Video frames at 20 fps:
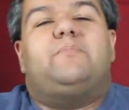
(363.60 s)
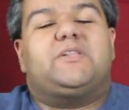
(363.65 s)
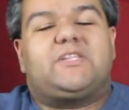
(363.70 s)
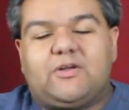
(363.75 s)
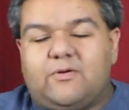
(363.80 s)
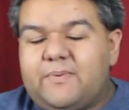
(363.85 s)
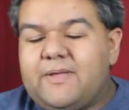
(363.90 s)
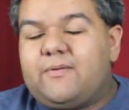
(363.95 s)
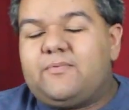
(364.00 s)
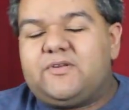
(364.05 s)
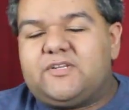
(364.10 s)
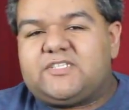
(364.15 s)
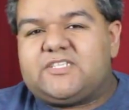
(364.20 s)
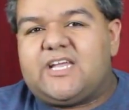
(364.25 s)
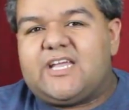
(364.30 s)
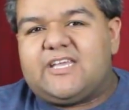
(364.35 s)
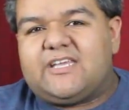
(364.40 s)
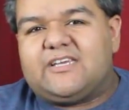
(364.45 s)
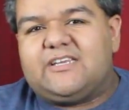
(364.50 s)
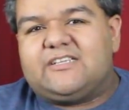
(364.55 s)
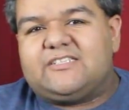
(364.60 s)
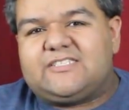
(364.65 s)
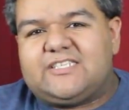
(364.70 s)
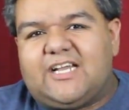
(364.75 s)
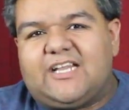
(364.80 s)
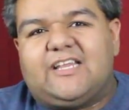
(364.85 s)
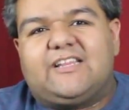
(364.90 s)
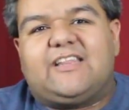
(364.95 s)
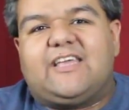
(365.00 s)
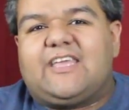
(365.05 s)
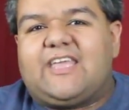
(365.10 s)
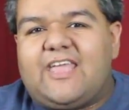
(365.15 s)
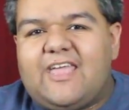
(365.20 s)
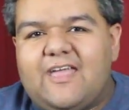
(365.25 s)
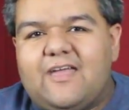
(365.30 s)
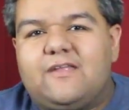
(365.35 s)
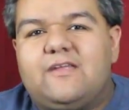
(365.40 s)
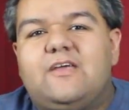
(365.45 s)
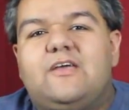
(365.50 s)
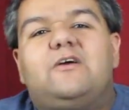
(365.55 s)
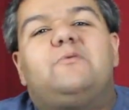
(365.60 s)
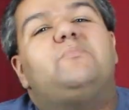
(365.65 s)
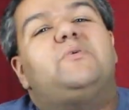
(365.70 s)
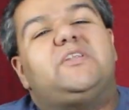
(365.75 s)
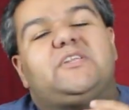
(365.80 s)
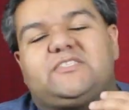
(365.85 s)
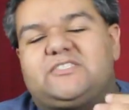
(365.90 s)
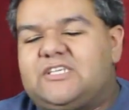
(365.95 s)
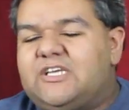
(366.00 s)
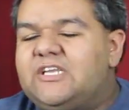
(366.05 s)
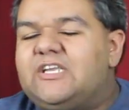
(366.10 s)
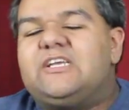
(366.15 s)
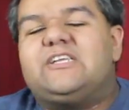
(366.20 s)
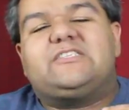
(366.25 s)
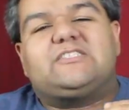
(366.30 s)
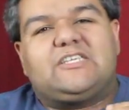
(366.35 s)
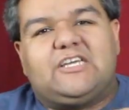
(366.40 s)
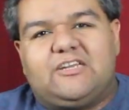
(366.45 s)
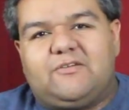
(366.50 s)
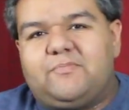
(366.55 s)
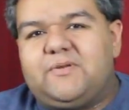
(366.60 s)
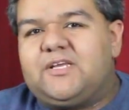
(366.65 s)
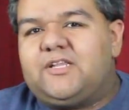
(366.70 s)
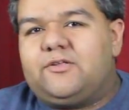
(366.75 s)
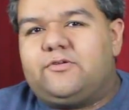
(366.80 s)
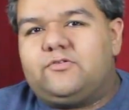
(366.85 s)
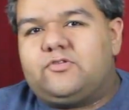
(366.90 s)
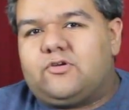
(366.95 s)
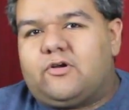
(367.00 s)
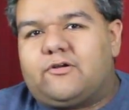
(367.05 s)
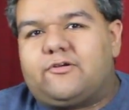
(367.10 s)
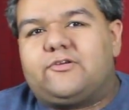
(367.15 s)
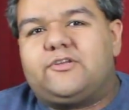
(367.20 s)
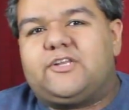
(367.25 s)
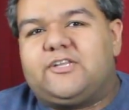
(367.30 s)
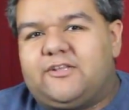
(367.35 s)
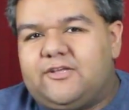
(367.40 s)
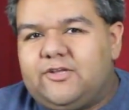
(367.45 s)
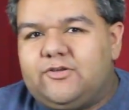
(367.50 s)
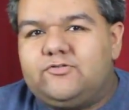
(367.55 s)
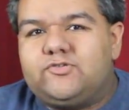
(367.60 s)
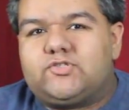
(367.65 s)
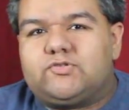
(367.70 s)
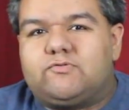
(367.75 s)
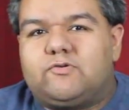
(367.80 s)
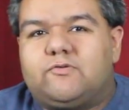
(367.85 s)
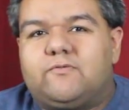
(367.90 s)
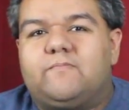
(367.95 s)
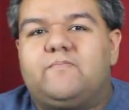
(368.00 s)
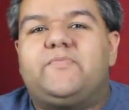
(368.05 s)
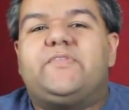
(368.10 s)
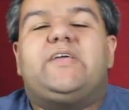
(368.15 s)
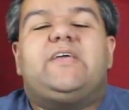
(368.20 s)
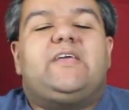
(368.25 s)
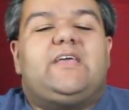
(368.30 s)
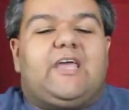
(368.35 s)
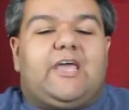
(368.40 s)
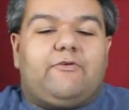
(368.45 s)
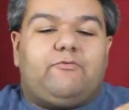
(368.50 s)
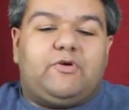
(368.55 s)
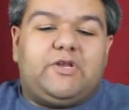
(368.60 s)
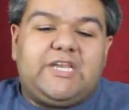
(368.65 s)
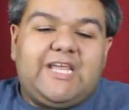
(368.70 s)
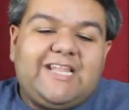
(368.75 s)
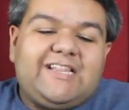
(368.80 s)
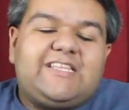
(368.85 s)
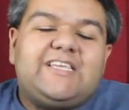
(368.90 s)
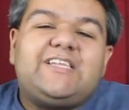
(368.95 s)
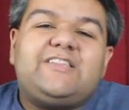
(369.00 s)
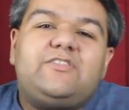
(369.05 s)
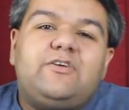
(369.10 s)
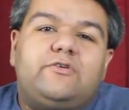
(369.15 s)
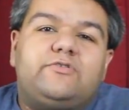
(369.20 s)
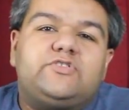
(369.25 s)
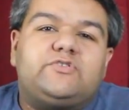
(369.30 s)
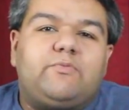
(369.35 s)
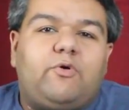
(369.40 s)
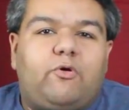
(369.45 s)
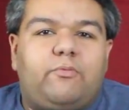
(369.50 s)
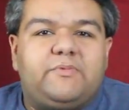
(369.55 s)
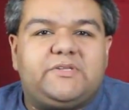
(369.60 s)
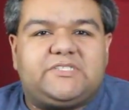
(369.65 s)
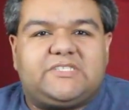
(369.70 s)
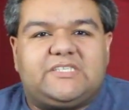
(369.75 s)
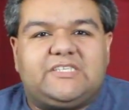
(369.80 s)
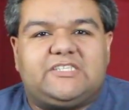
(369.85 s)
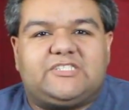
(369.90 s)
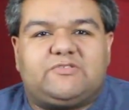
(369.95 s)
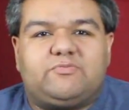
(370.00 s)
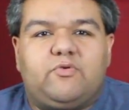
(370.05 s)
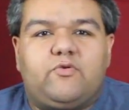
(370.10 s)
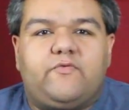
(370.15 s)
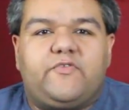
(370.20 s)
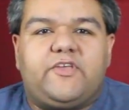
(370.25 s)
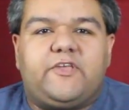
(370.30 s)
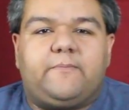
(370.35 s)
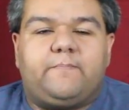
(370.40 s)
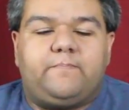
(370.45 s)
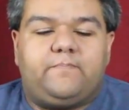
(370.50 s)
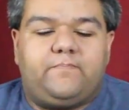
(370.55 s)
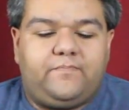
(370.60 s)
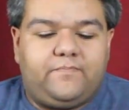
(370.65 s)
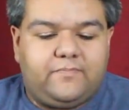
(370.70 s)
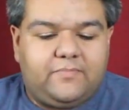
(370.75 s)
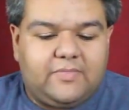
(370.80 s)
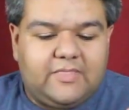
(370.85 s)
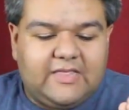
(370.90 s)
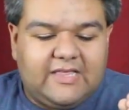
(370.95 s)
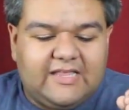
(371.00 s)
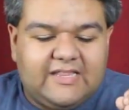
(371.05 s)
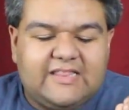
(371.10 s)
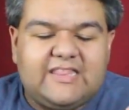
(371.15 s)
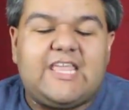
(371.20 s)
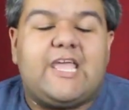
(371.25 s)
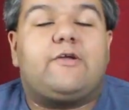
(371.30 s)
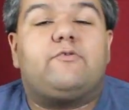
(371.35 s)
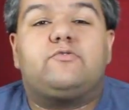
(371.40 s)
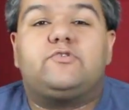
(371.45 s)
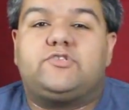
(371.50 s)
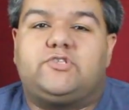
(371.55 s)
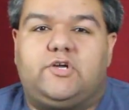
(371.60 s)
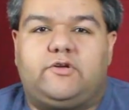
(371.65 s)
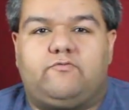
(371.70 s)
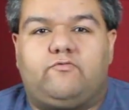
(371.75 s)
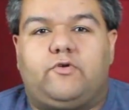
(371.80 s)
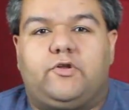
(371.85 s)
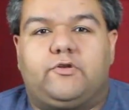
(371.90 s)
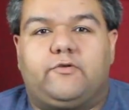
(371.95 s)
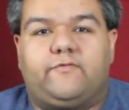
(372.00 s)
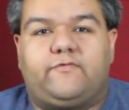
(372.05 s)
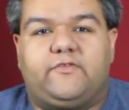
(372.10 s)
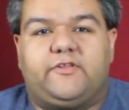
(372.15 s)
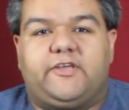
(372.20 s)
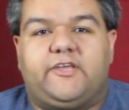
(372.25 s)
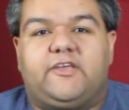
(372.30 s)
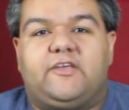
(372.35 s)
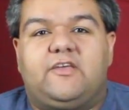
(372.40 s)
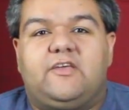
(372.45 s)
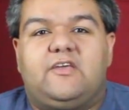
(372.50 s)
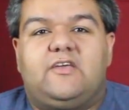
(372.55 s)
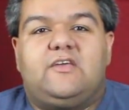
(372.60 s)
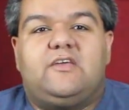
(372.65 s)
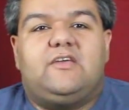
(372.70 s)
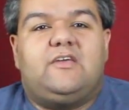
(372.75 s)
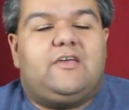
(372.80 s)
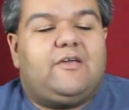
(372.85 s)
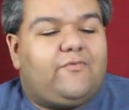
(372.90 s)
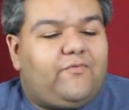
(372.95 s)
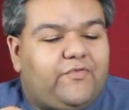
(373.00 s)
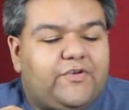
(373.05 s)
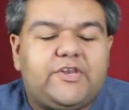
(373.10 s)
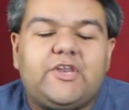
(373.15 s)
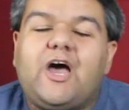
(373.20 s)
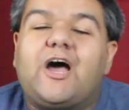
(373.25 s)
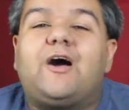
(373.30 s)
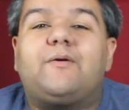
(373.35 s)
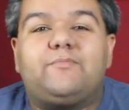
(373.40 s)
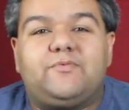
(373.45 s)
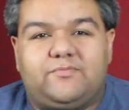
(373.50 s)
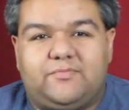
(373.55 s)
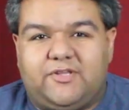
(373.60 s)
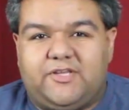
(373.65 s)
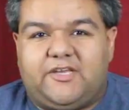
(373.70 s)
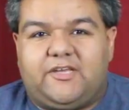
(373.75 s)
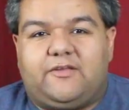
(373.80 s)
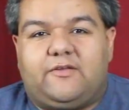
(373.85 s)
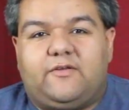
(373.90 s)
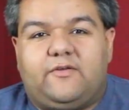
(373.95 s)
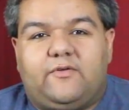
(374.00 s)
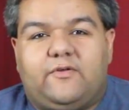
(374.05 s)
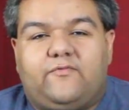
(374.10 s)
But they'll be able to take it. It's not like they can't, but it's gonna be a little darker than the usual. And when they did those moments in this movie, they were done wonderfully. Phenomenally,